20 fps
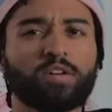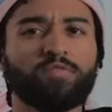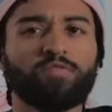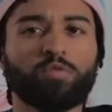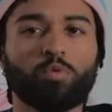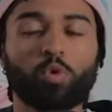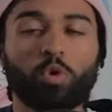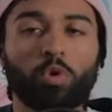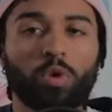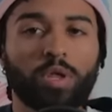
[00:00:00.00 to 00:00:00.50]
of the
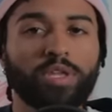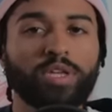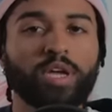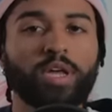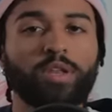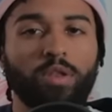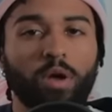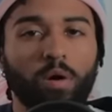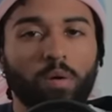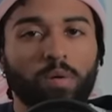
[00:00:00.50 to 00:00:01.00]
world, and
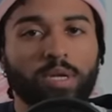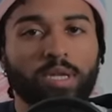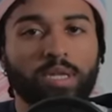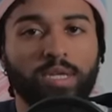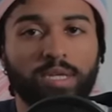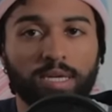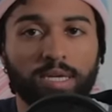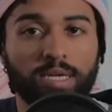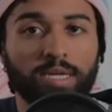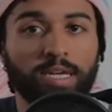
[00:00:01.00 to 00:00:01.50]
yet no one
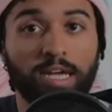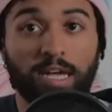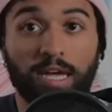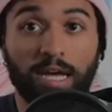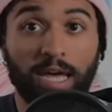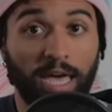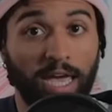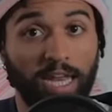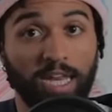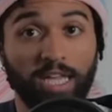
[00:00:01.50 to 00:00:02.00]
did
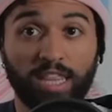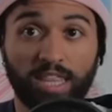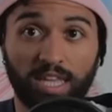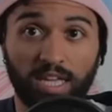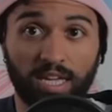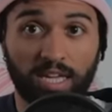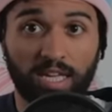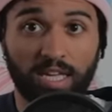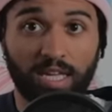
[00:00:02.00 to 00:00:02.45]
anything.